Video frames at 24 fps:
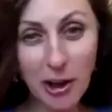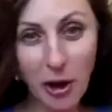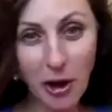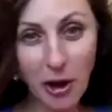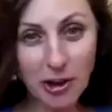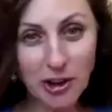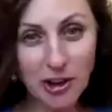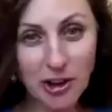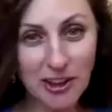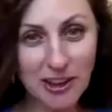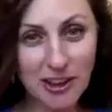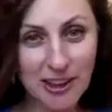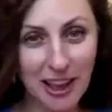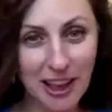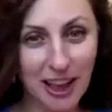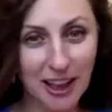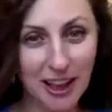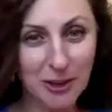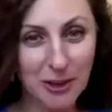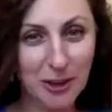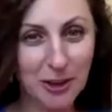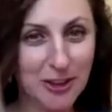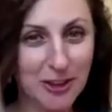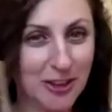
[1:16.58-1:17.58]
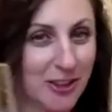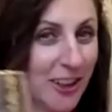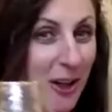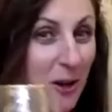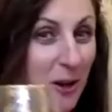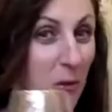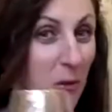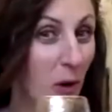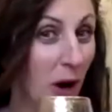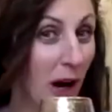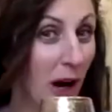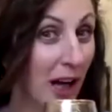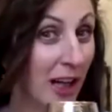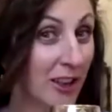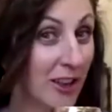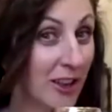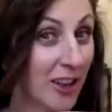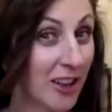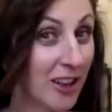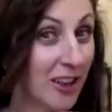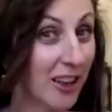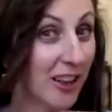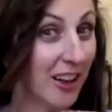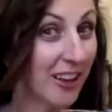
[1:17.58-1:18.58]
also start to drink wine or
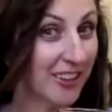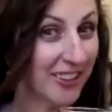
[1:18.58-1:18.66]
not?